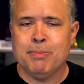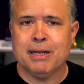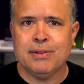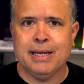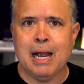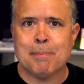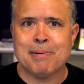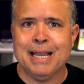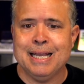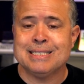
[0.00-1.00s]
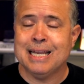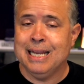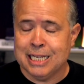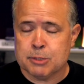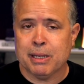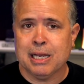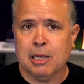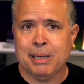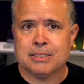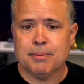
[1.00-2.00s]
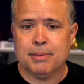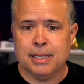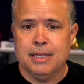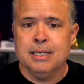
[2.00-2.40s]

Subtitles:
better than our plans. And let's be clear about something.